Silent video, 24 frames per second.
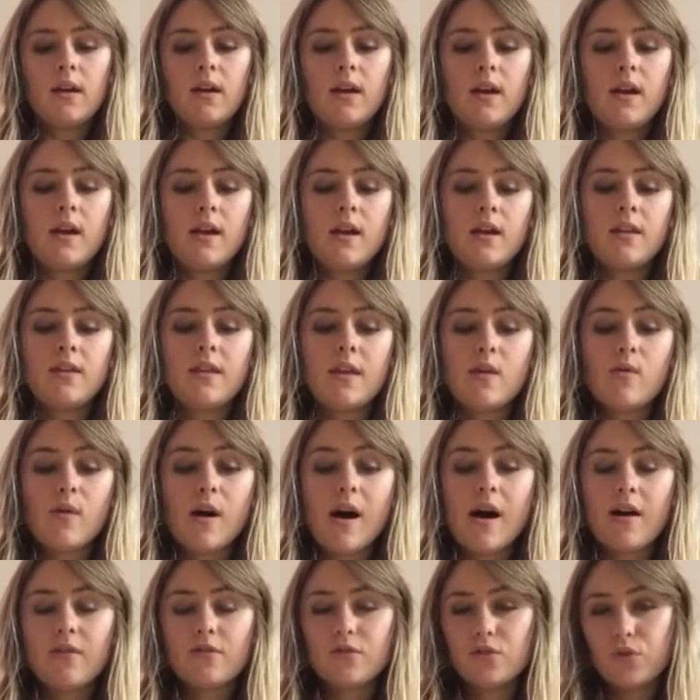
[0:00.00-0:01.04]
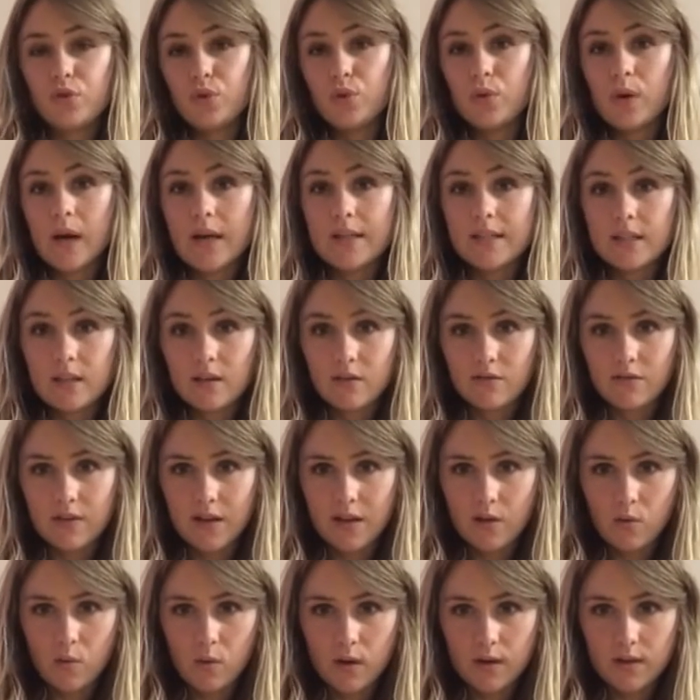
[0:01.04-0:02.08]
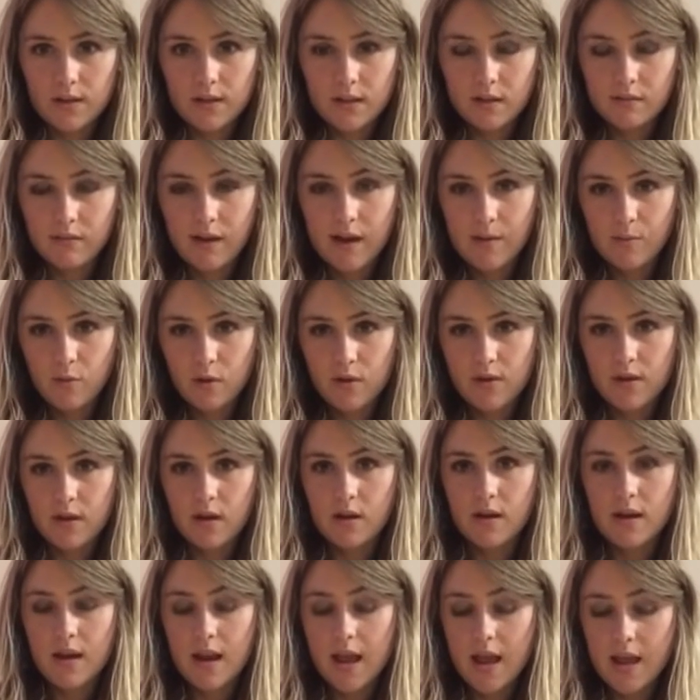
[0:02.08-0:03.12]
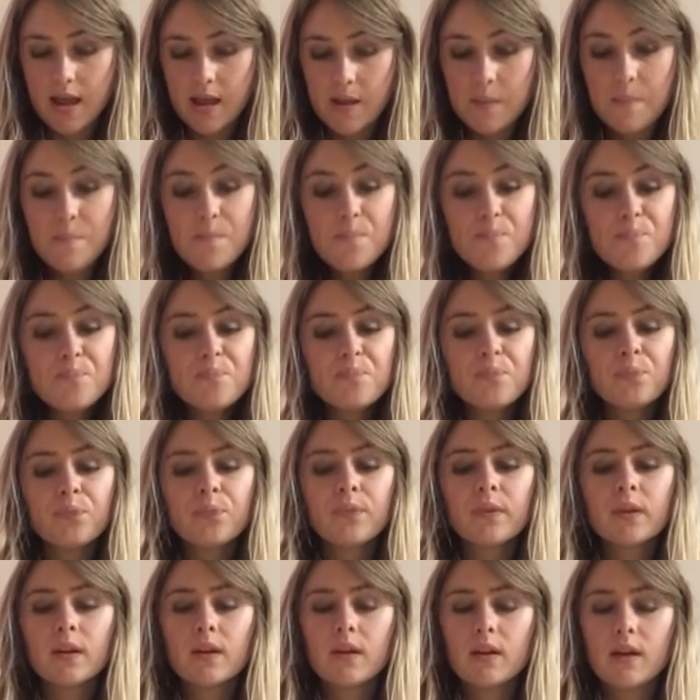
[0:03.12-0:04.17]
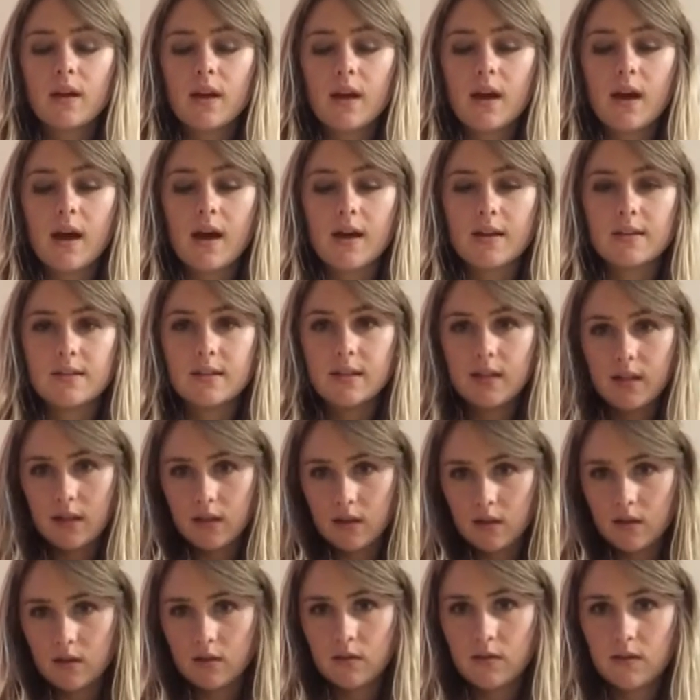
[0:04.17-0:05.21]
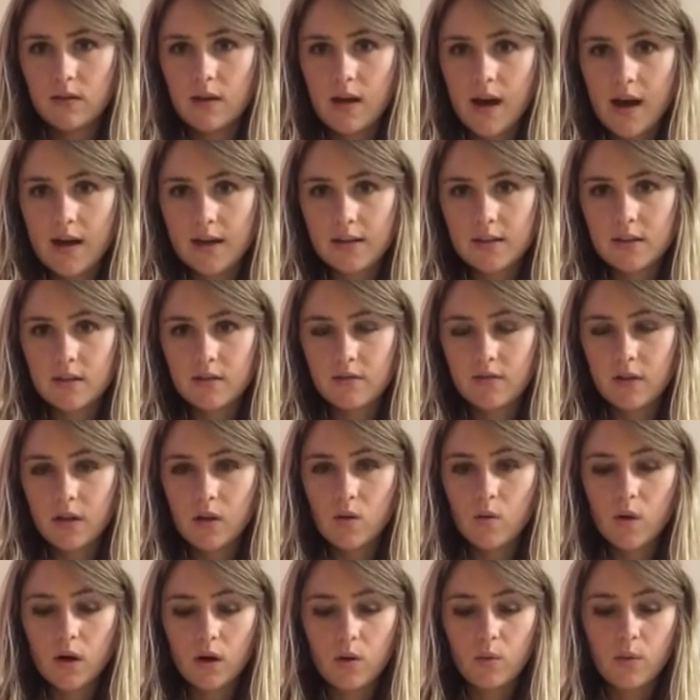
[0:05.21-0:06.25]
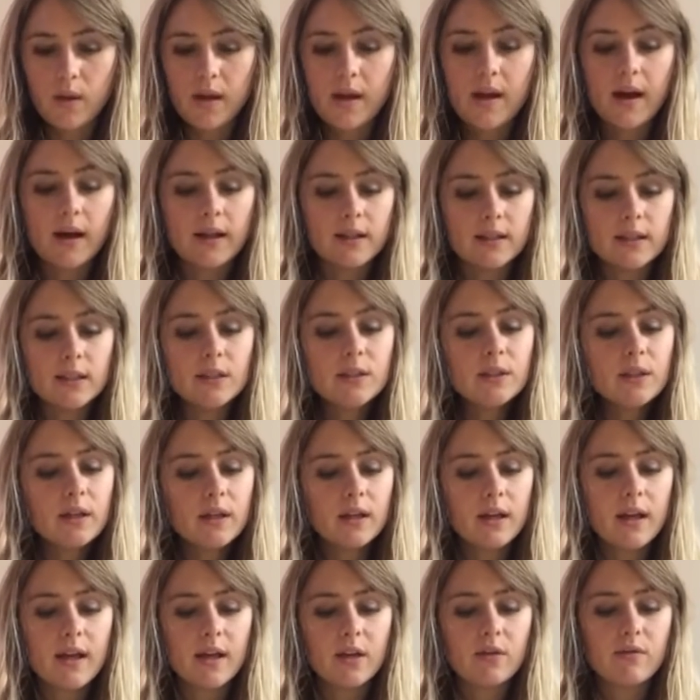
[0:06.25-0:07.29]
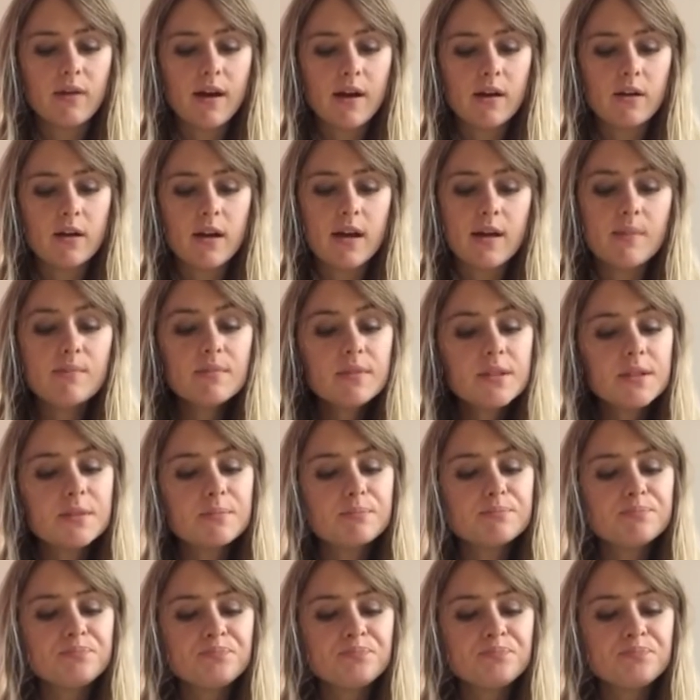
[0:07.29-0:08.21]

and they will have to identify words that rhyme with their name, as in the activity where we color and write our names.